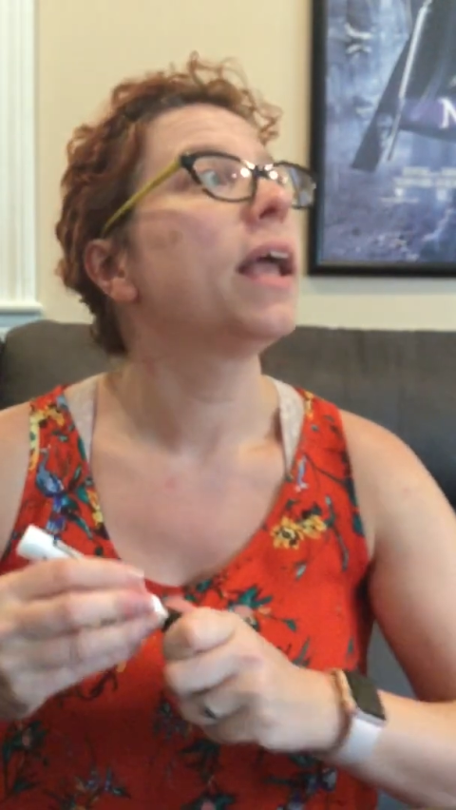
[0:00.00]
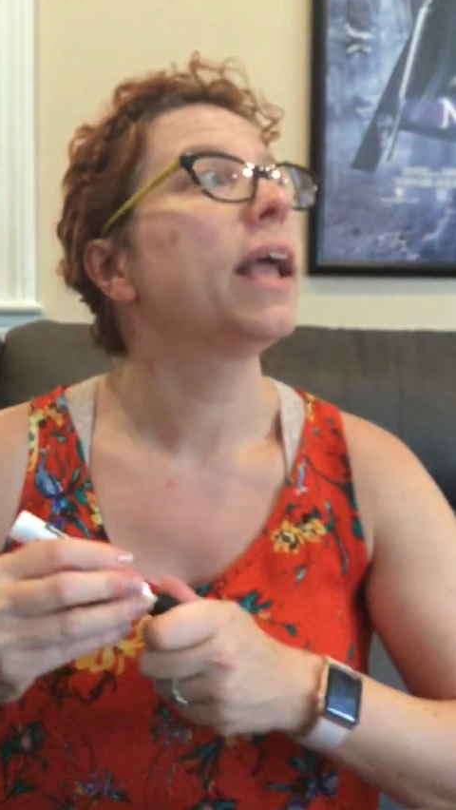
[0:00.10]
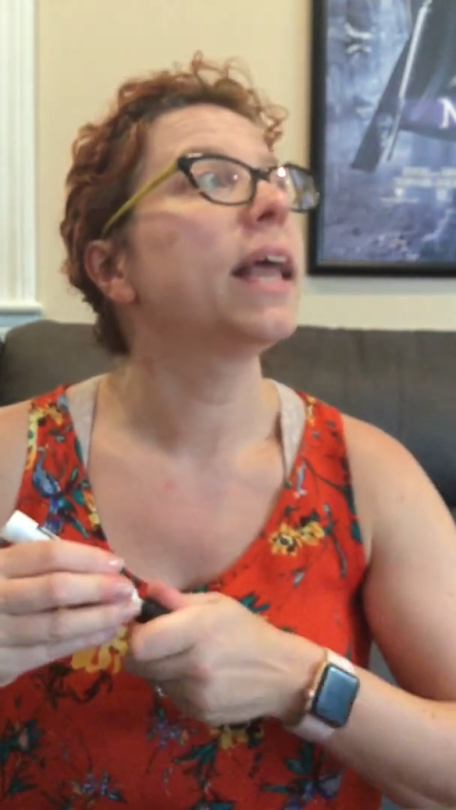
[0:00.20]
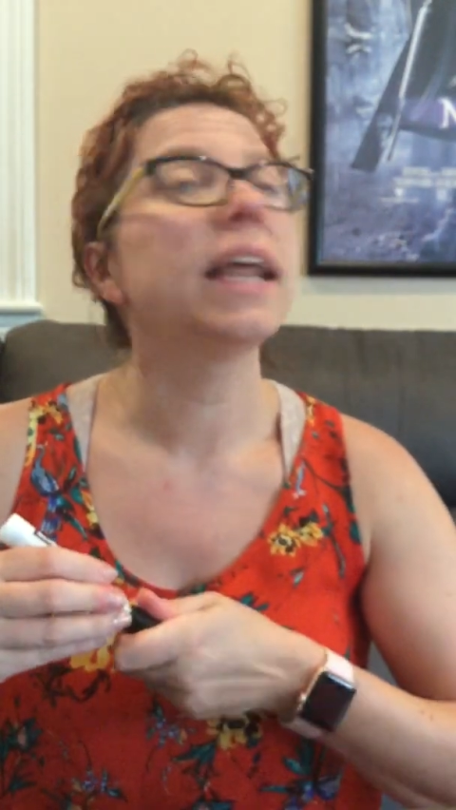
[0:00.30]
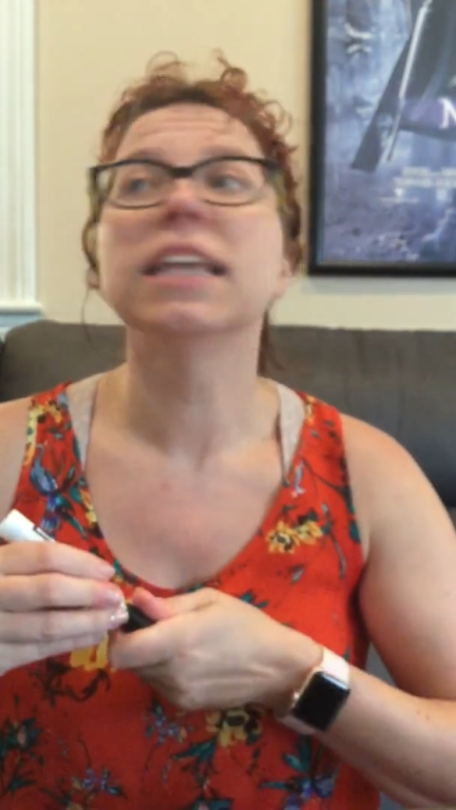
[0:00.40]

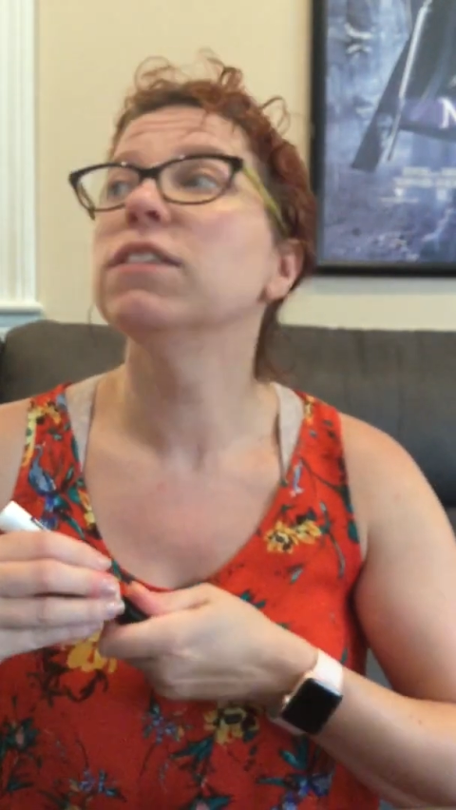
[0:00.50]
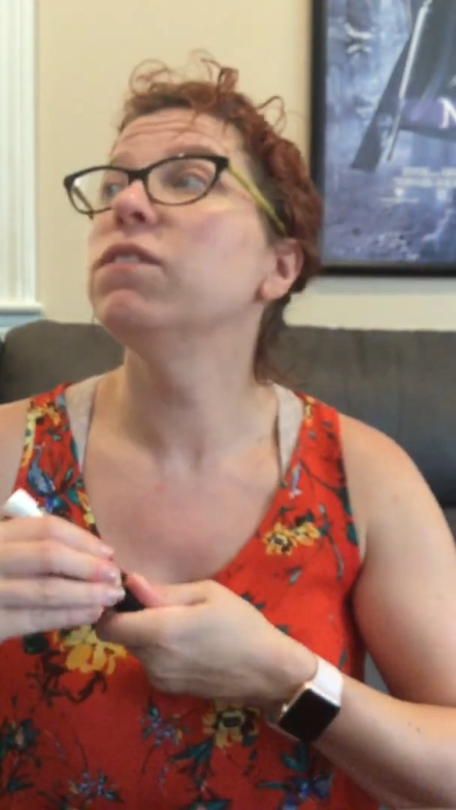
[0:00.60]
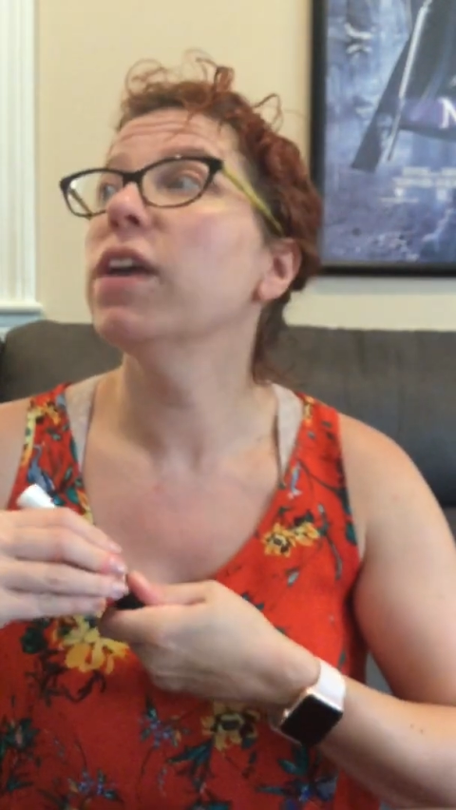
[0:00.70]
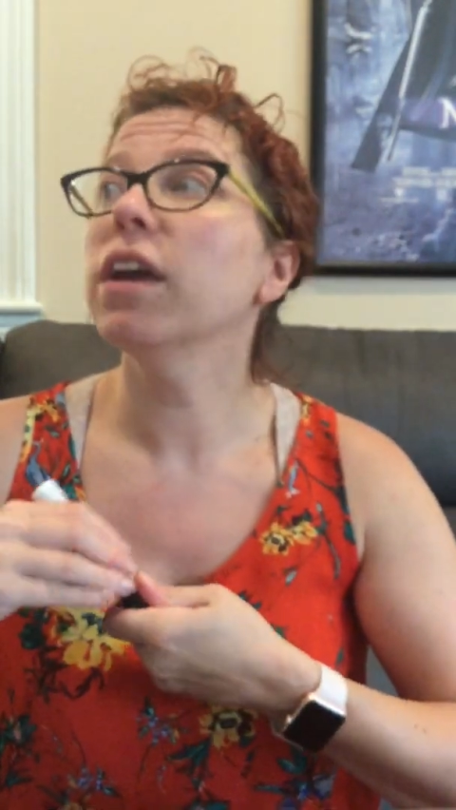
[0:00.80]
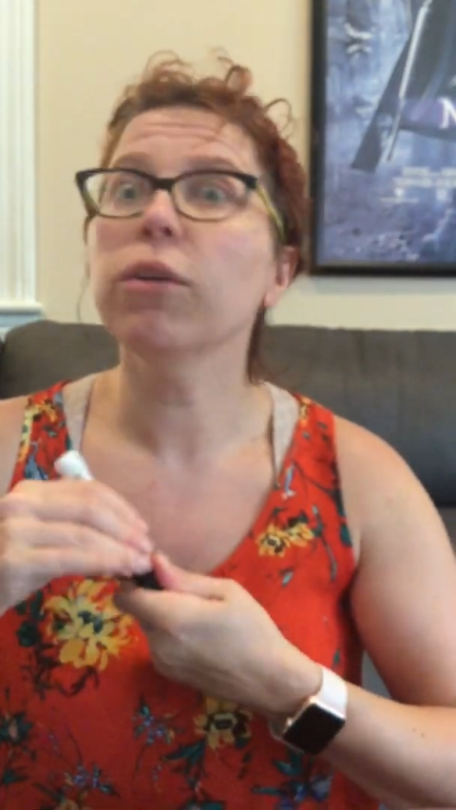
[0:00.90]
It is
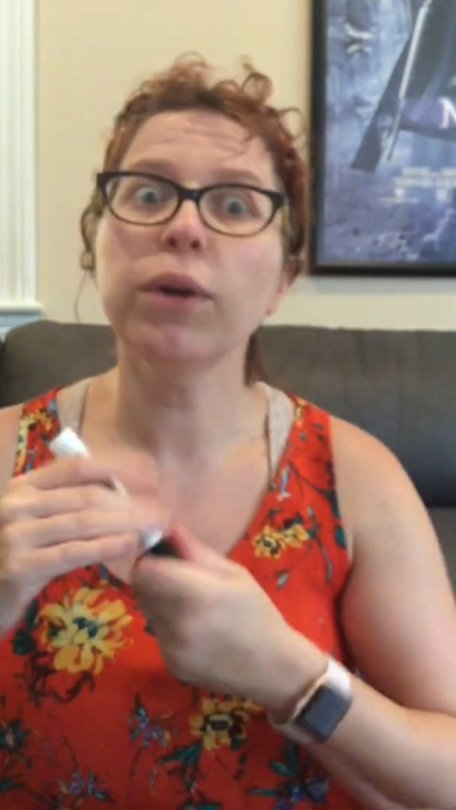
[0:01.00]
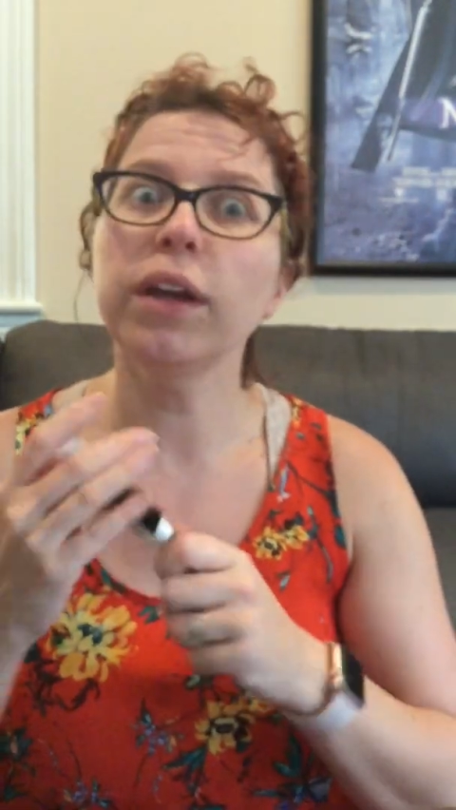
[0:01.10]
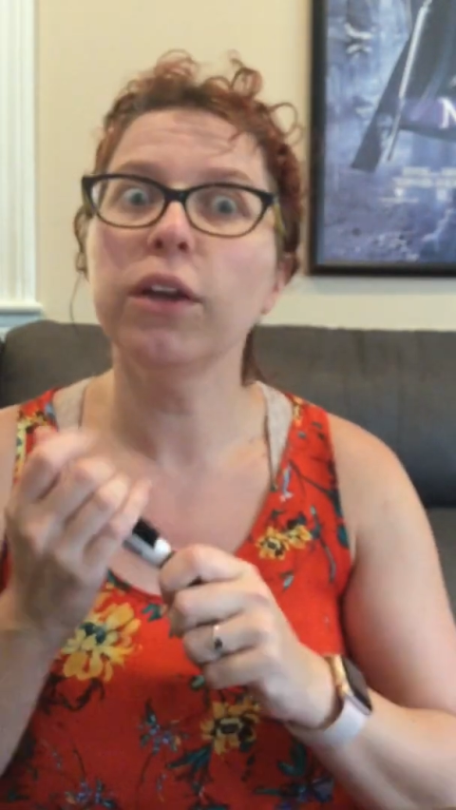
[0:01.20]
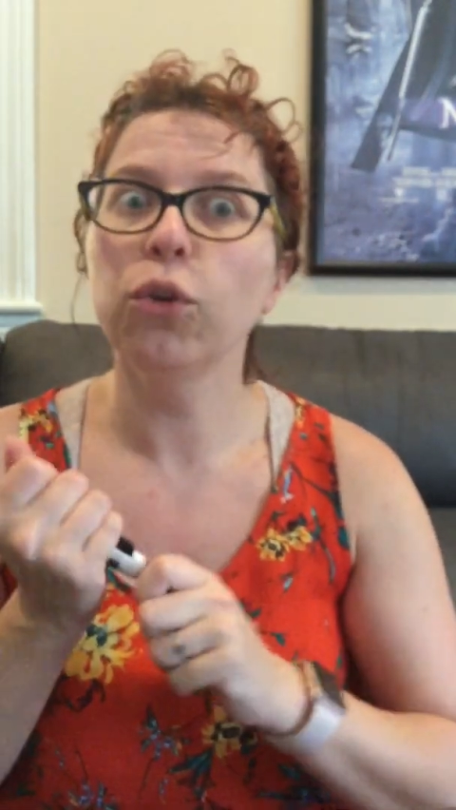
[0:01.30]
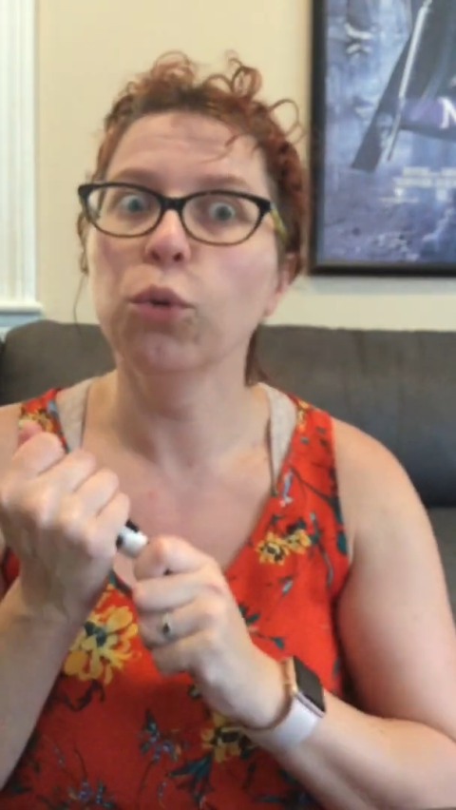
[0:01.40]

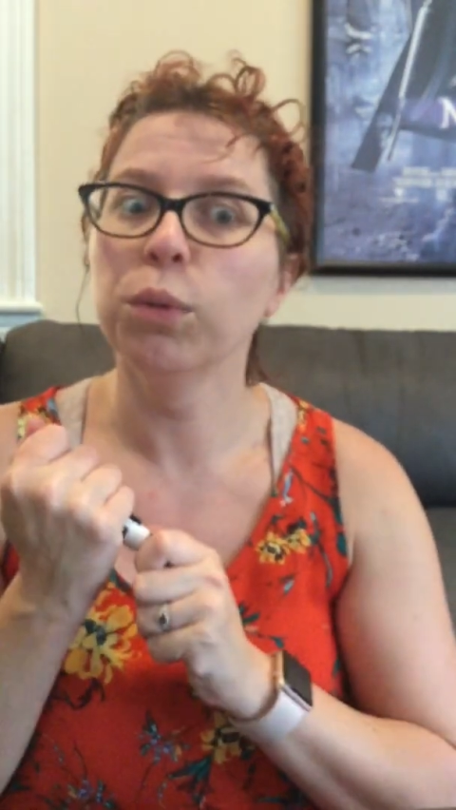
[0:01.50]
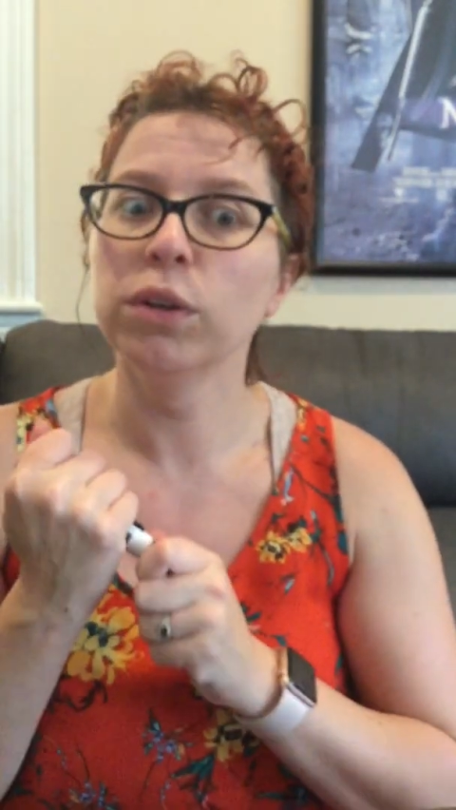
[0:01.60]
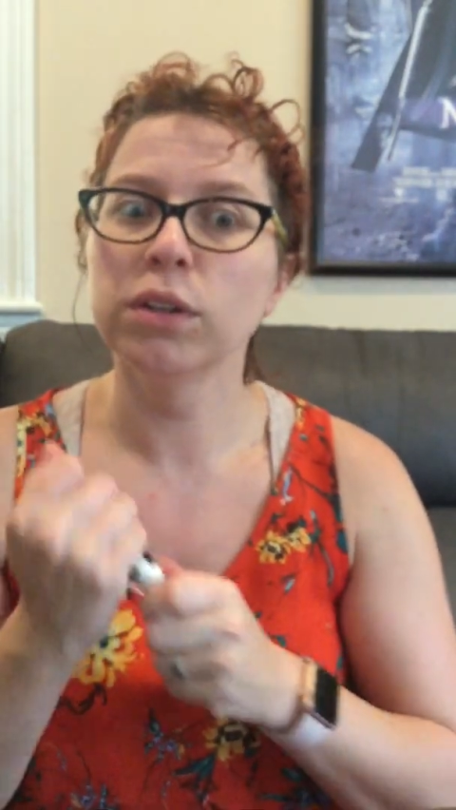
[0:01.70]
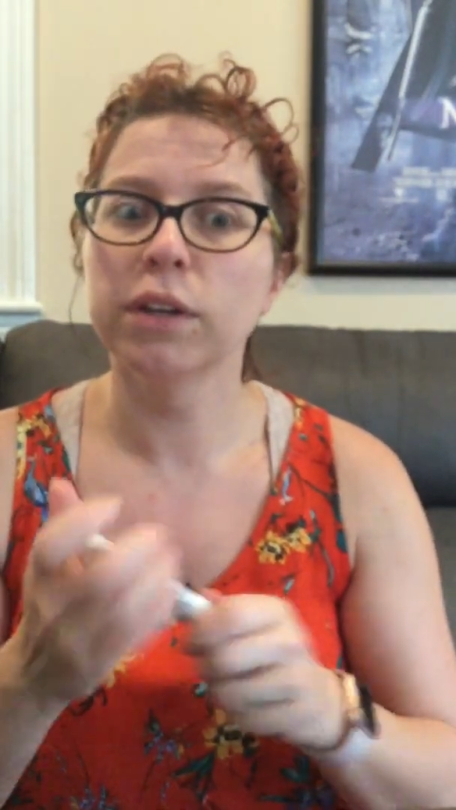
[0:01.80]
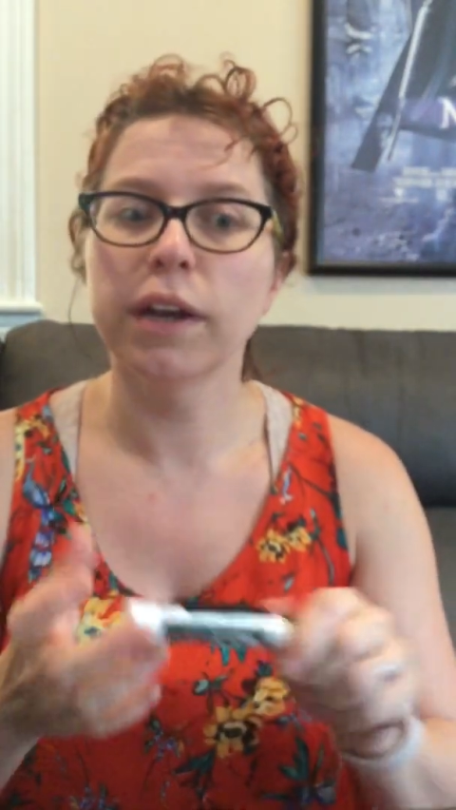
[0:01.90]
very
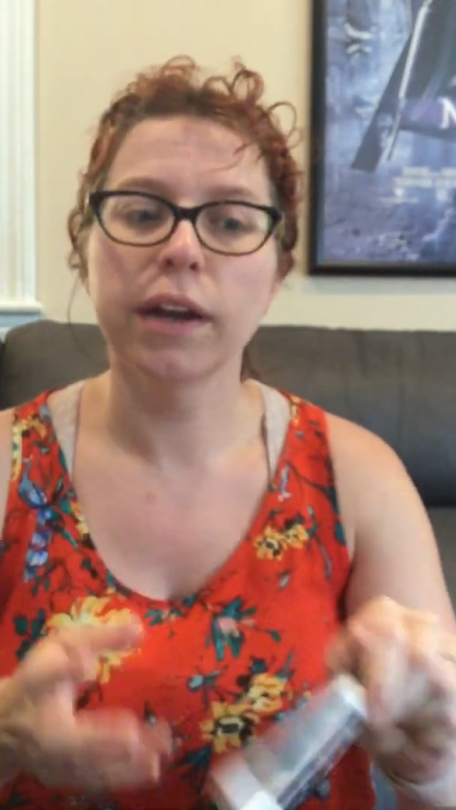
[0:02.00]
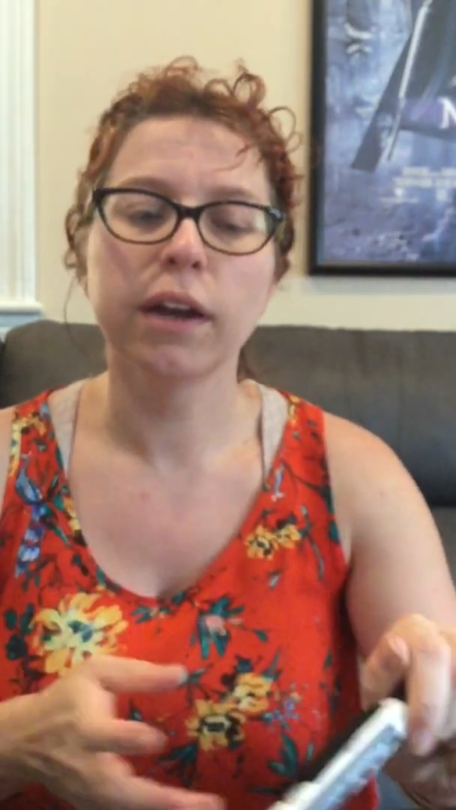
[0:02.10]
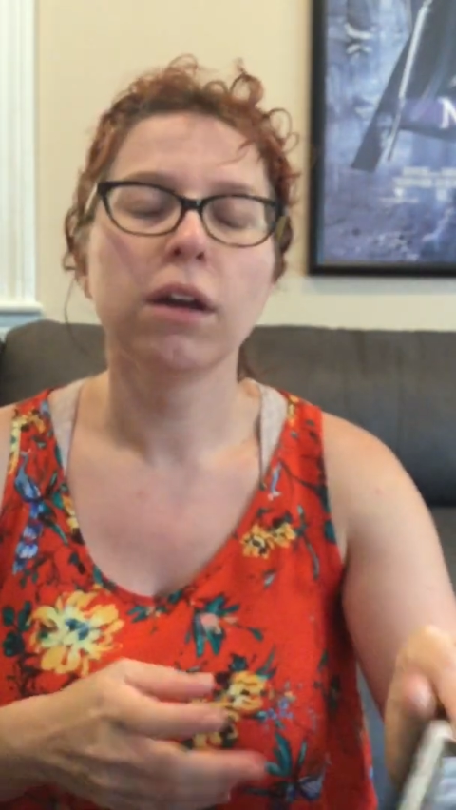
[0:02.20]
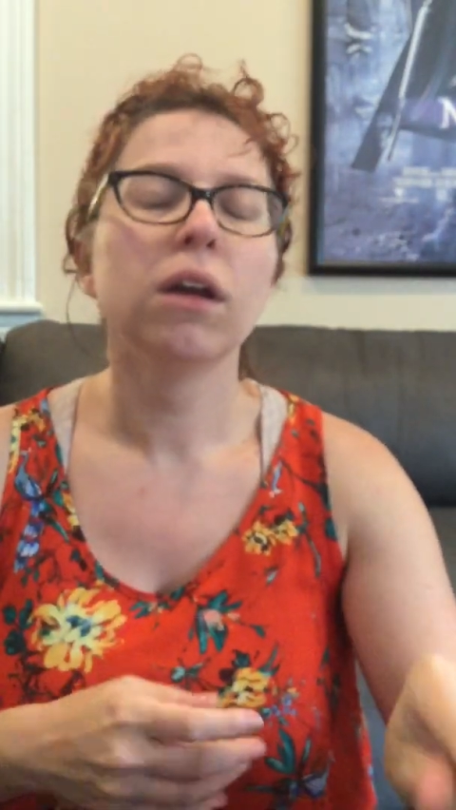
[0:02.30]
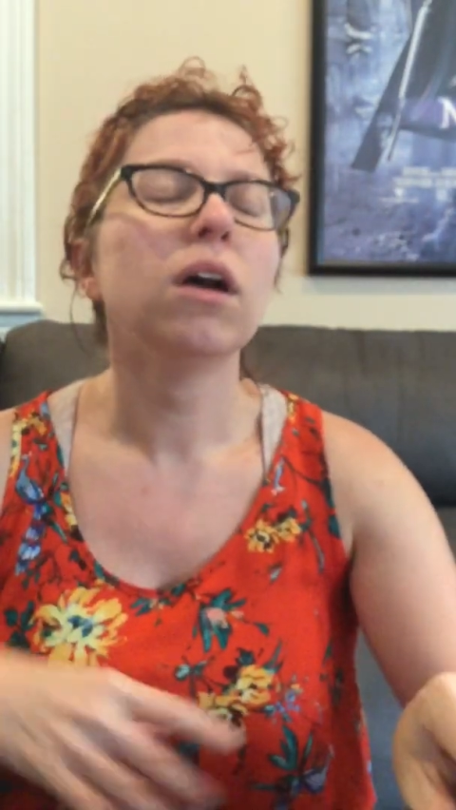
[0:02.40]
humid today.